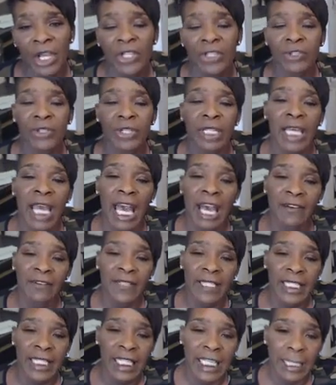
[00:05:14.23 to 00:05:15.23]
You're going to have
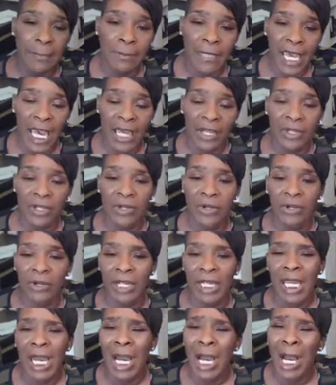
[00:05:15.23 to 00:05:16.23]
a keep
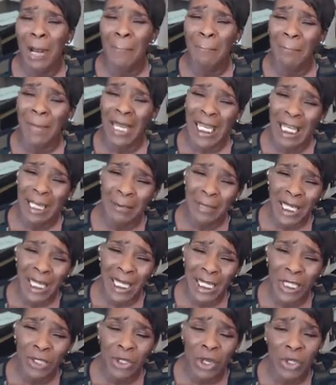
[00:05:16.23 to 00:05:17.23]
category, a maybe,
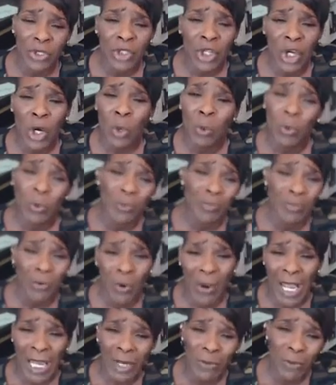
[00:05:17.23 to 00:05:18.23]
you don't know
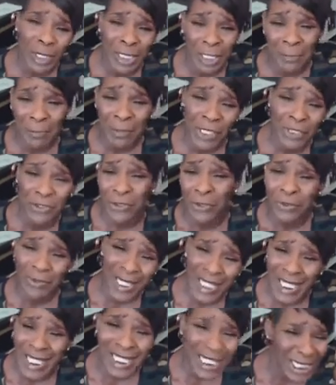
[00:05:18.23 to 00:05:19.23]
quite what the picture
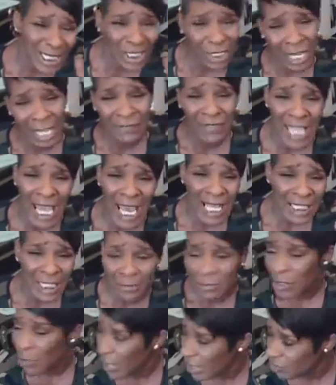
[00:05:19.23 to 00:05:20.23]
is and you have to ask
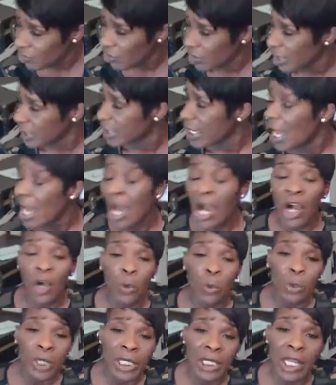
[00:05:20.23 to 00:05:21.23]
some questions, a
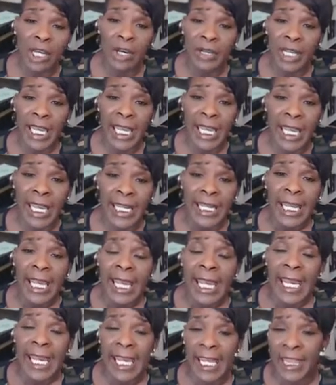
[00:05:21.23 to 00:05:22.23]
relocate,
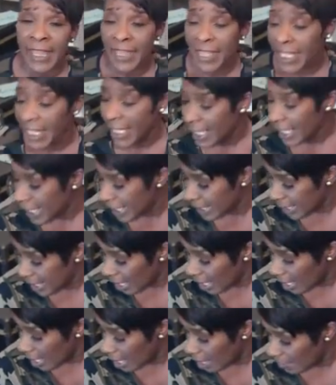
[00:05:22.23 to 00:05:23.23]
and then
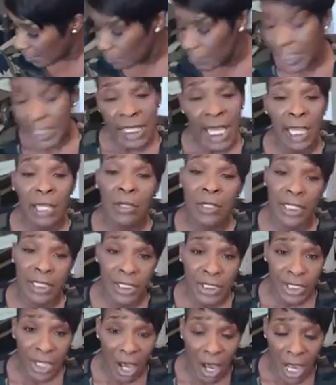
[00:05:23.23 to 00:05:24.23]
a recycle
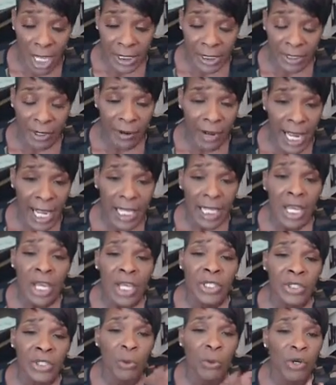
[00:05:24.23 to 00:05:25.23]
and a toss, all right?
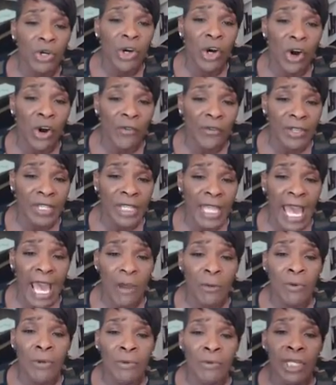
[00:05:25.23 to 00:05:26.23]
So we'll go over
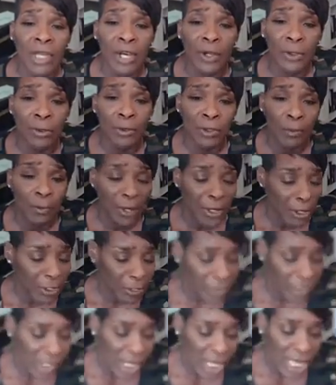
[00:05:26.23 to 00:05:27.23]
that when we go through the
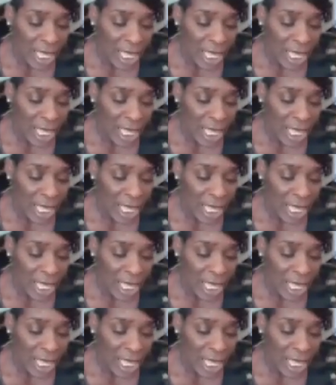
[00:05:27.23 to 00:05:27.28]
purge.